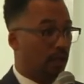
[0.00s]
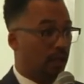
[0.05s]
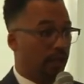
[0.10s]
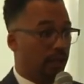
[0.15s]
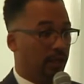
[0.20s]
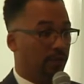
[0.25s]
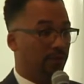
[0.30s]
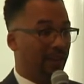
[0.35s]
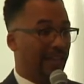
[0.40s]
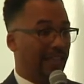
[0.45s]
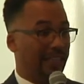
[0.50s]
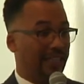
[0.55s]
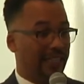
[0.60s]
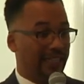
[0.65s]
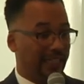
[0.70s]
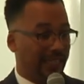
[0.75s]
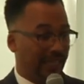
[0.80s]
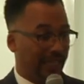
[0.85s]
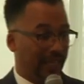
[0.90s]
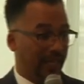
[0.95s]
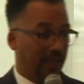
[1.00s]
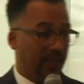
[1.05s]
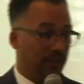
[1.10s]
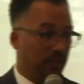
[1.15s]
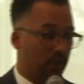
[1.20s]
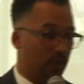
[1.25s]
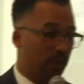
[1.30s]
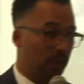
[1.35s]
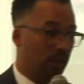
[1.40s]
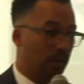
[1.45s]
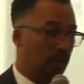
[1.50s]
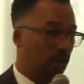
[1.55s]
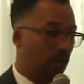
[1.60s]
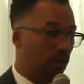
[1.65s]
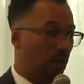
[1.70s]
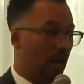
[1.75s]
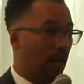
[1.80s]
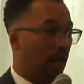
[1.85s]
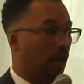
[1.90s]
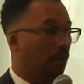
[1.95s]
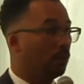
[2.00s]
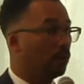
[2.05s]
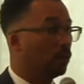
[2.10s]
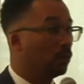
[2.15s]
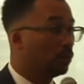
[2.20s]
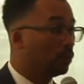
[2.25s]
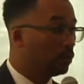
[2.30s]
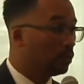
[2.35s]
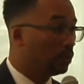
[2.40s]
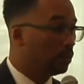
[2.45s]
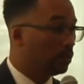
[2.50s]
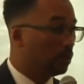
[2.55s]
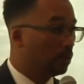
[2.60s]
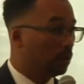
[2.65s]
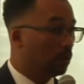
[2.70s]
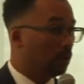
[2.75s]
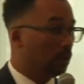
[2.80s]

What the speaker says: in the Valley of Kings with Karak-Amun,